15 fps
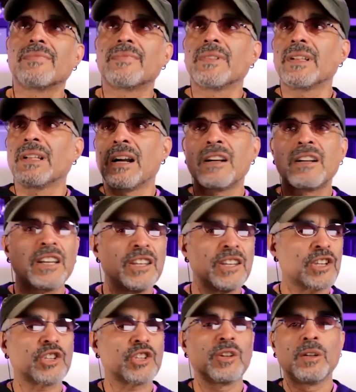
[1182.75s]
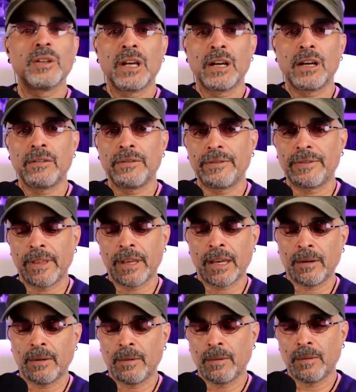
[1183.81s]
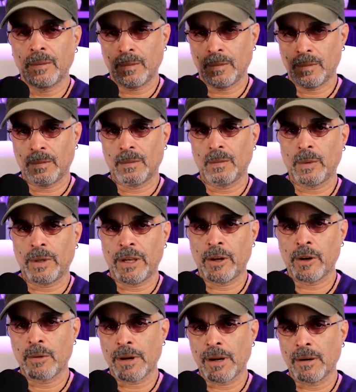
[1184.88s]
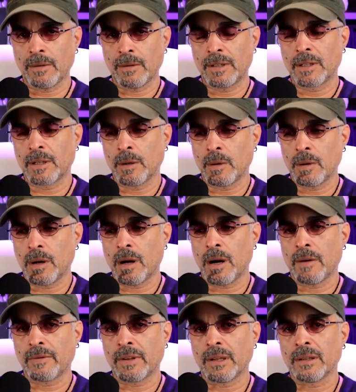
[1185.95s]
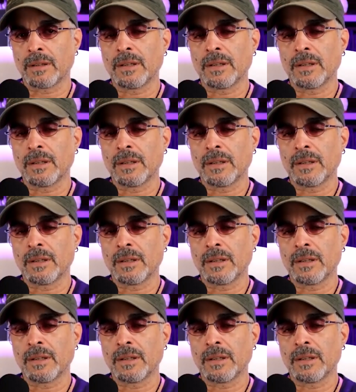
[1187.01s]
unconditional love that we hear about so often,